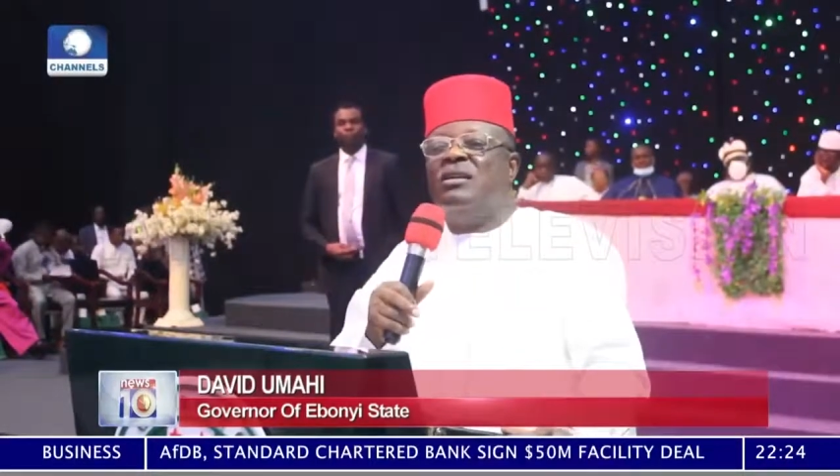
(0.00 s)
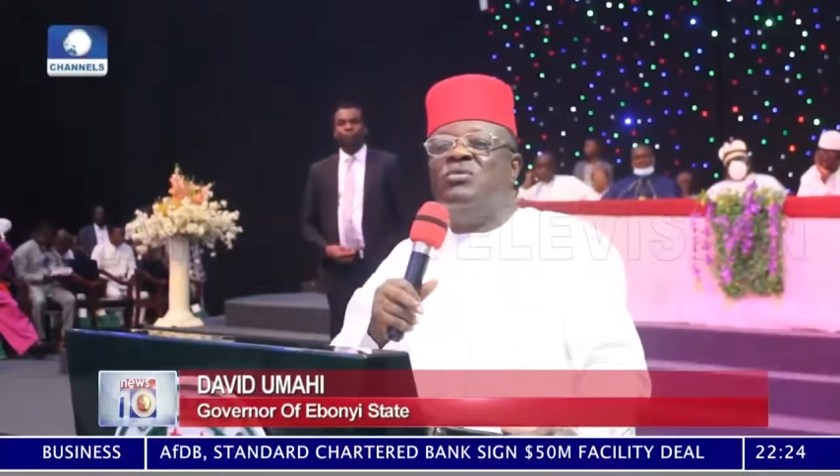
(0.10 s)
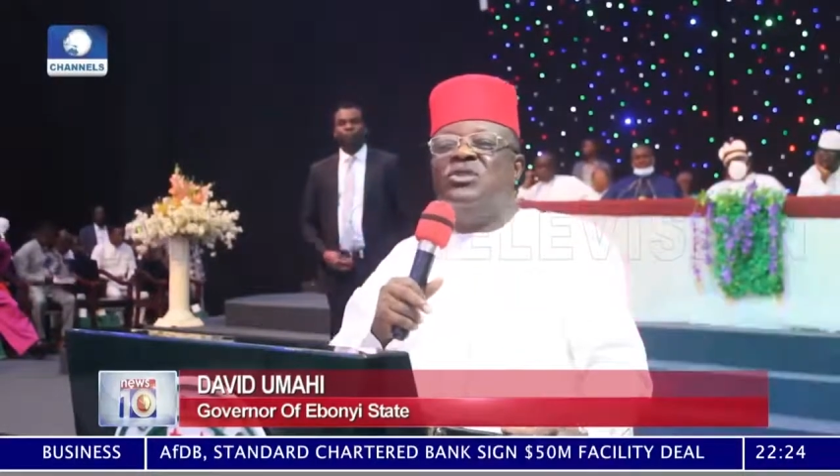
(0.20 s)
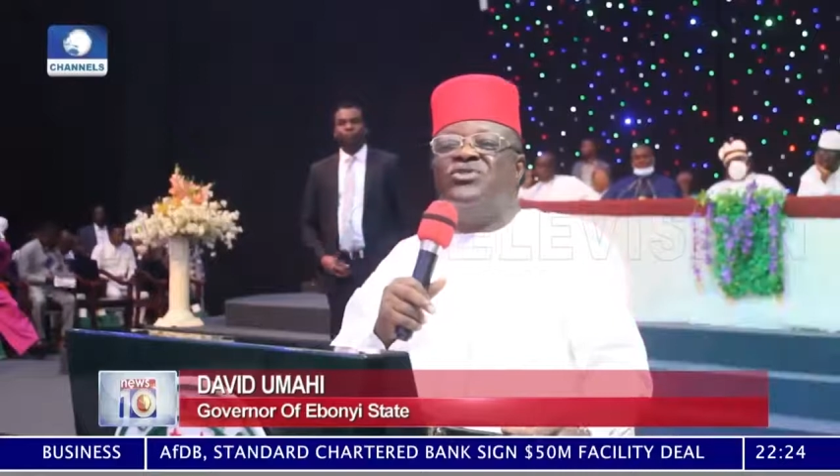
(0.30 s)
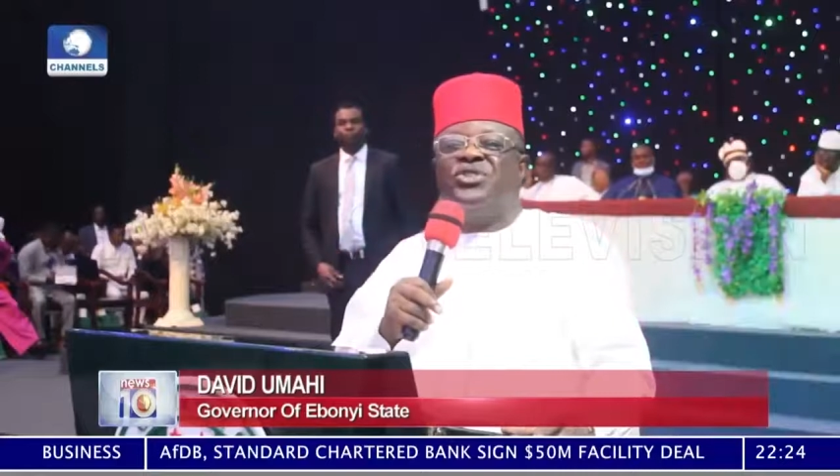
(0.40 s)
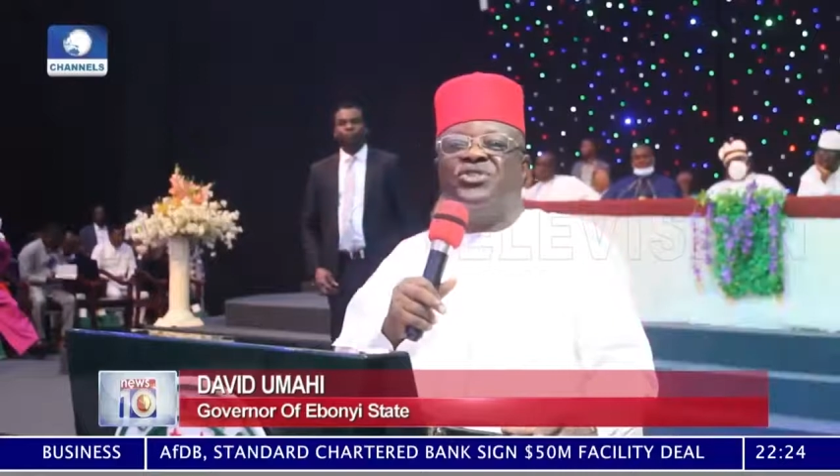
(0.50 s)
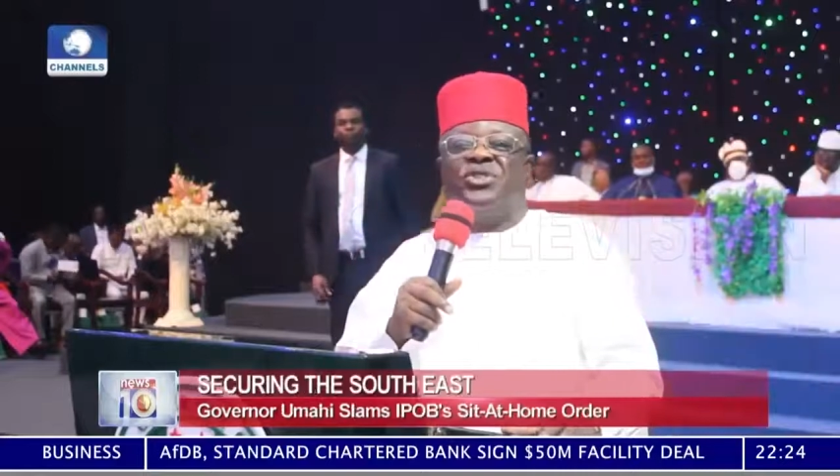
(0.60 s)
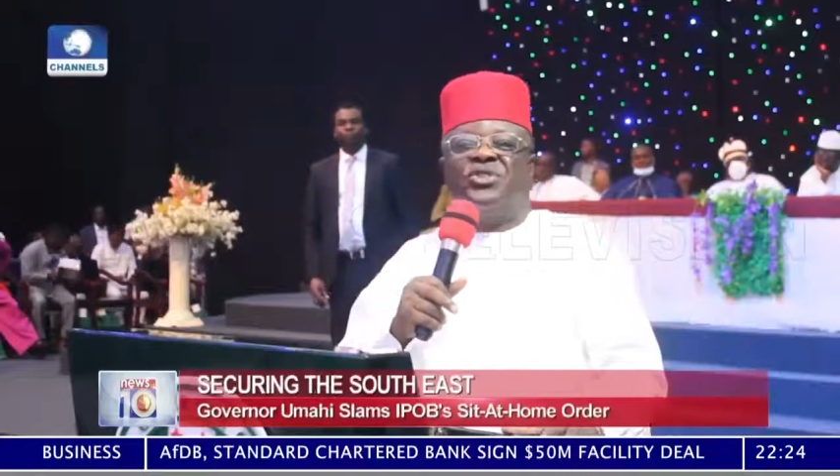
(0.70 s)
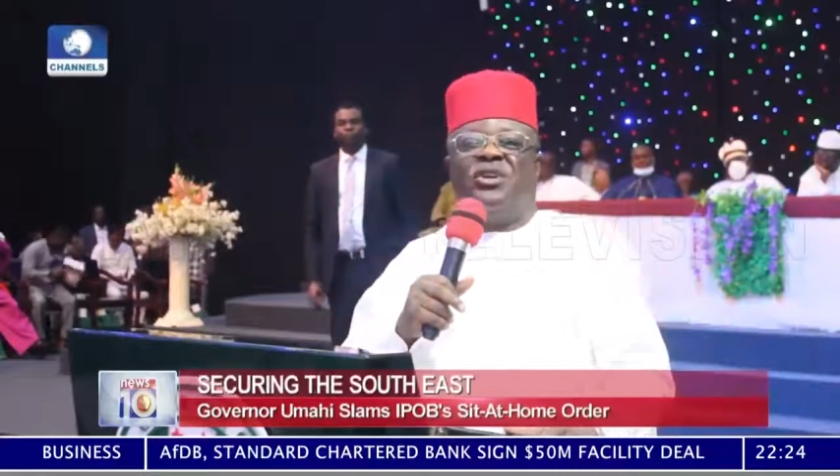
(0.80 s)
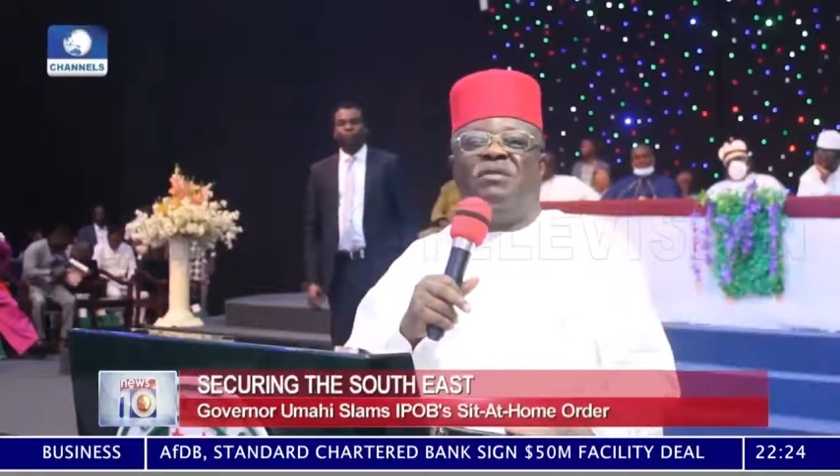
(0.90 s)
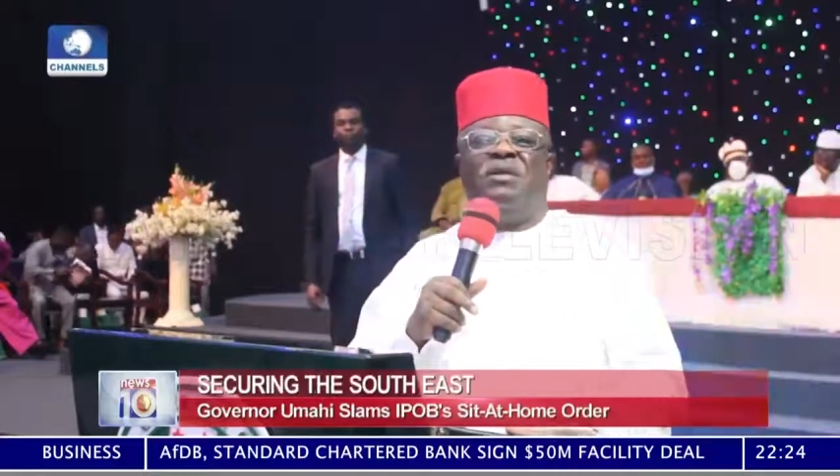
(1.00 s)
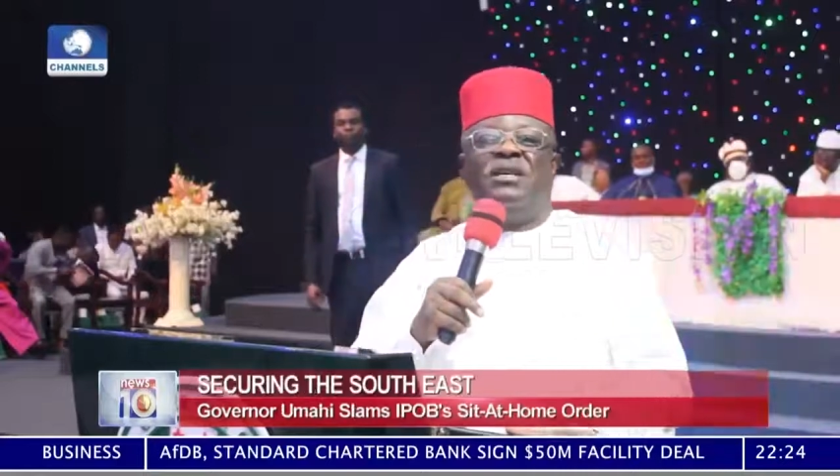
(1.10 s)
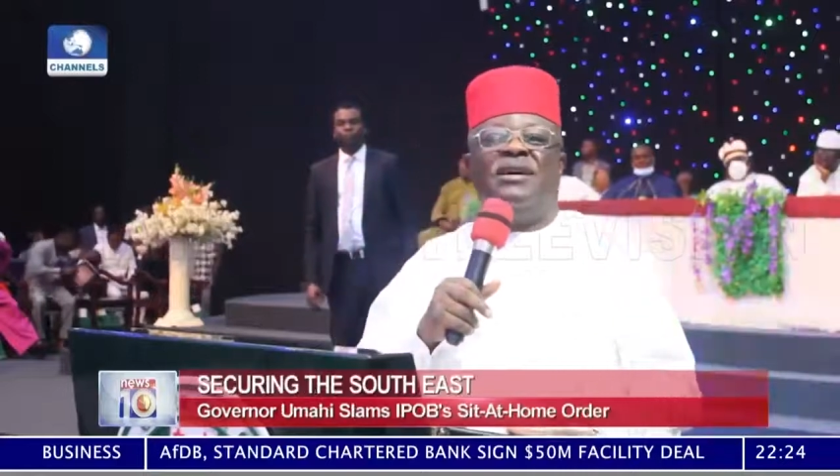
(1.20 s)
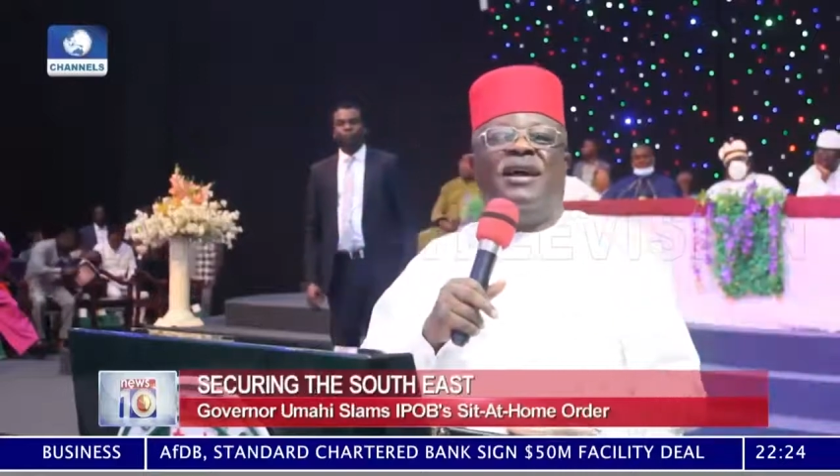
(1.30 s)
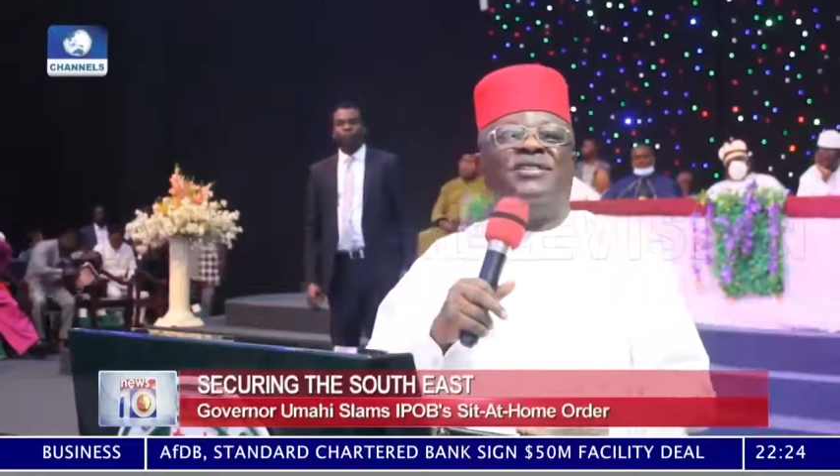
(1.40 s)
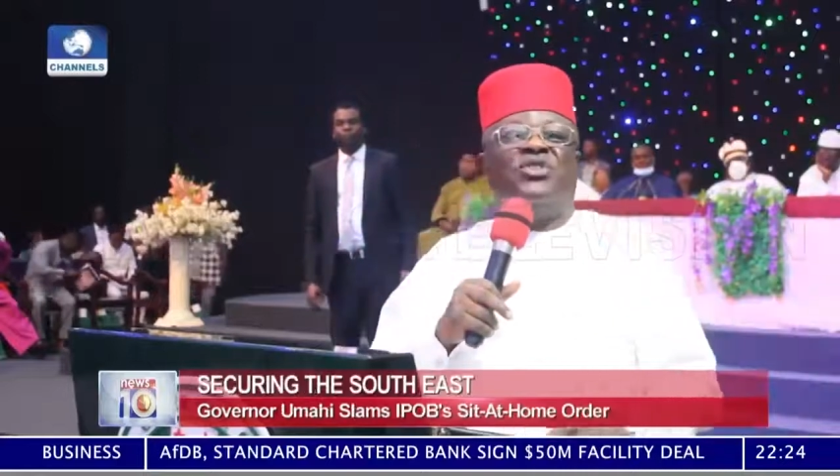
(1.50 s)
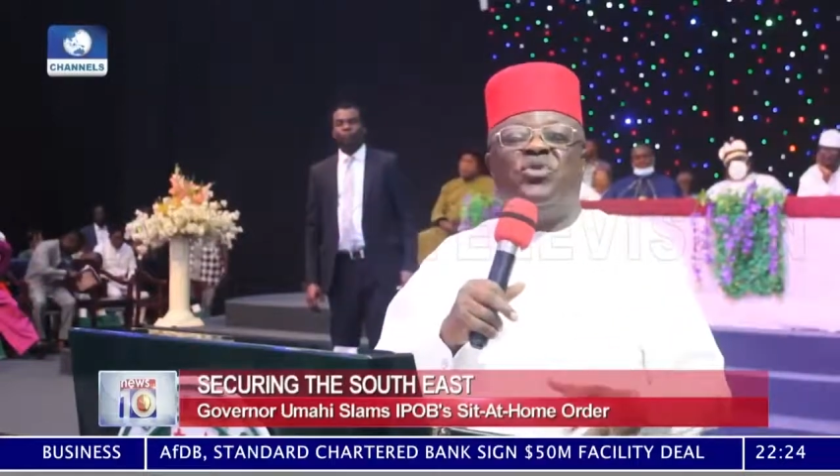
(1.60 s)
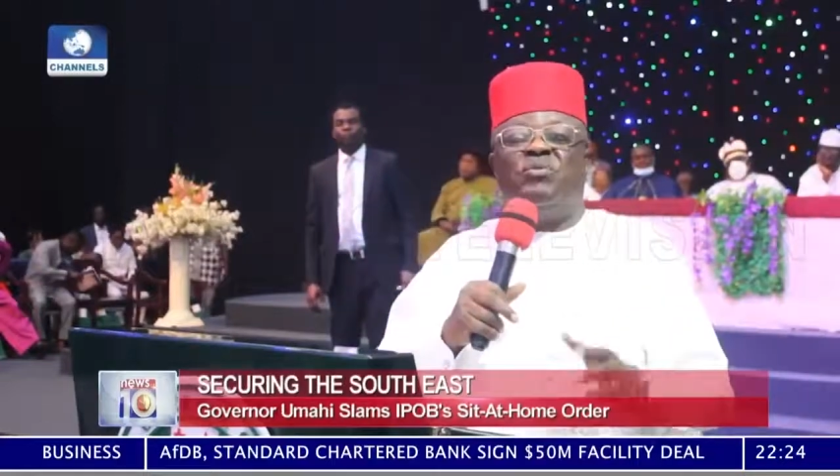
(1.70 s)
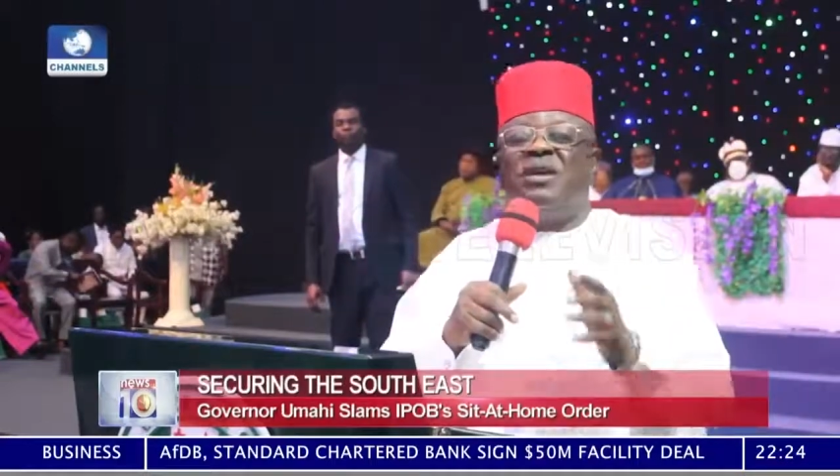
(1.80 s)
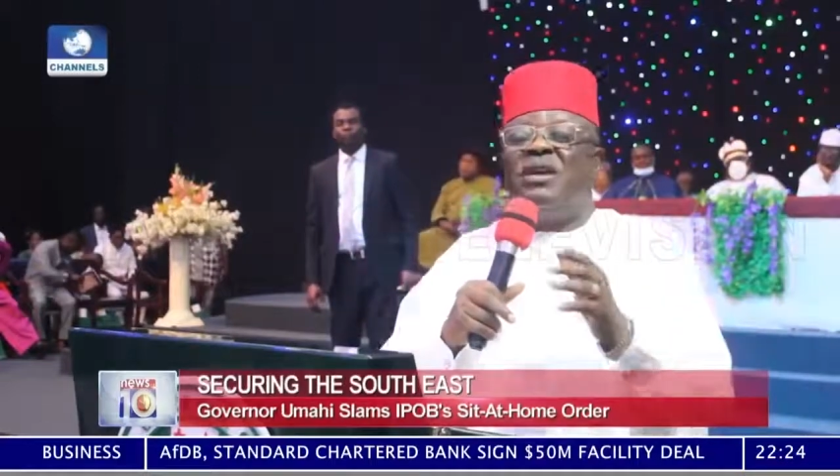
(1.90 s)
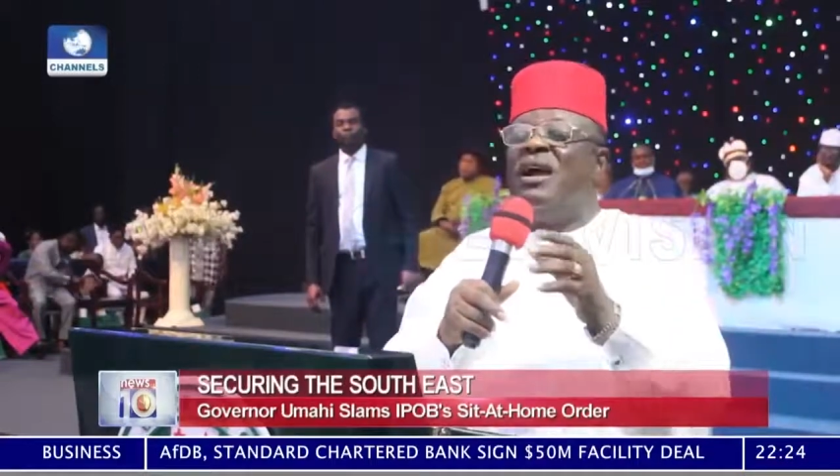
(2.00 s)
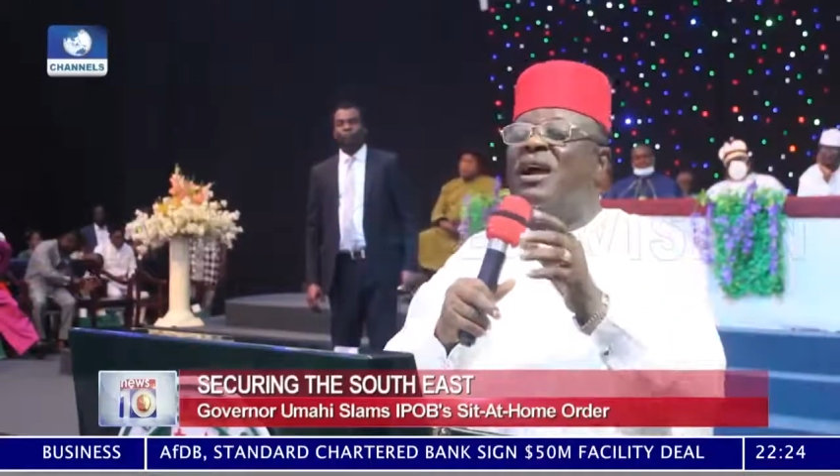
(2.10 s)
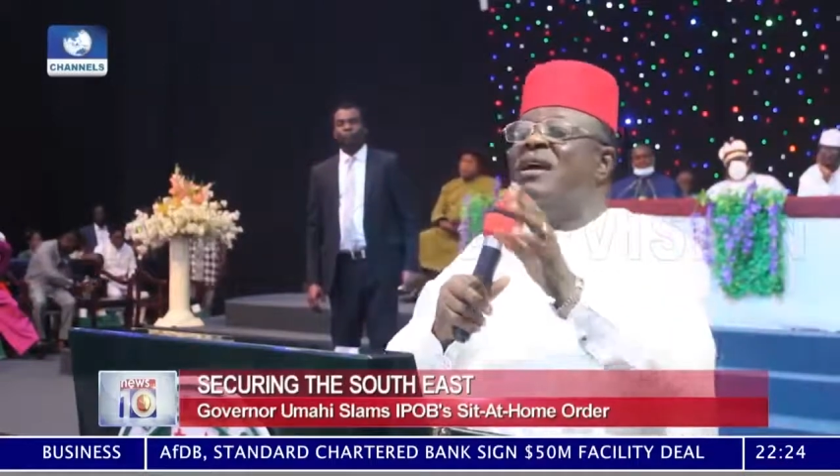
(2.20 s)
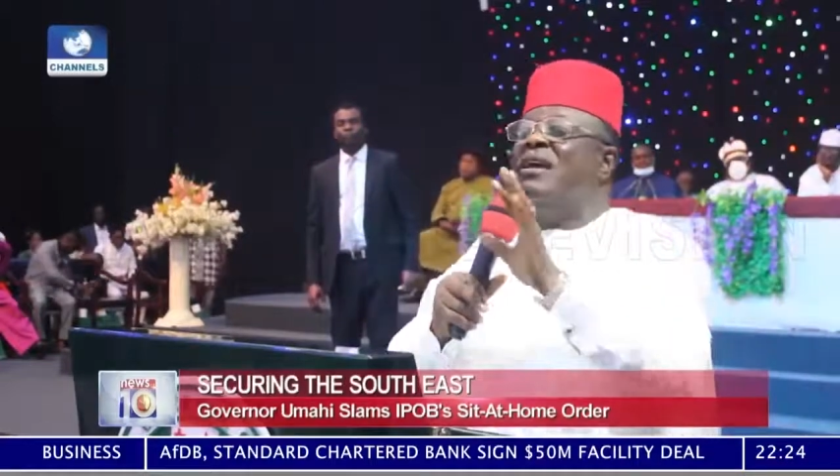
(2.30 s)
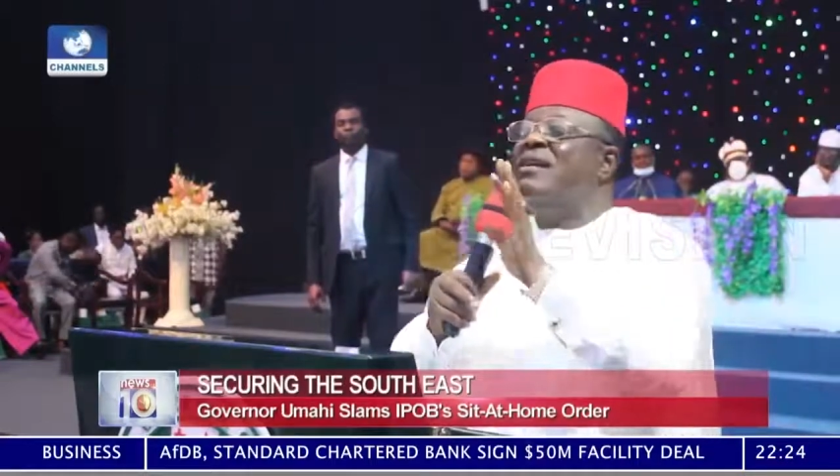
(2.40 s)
I agree with restructuring, but it has to be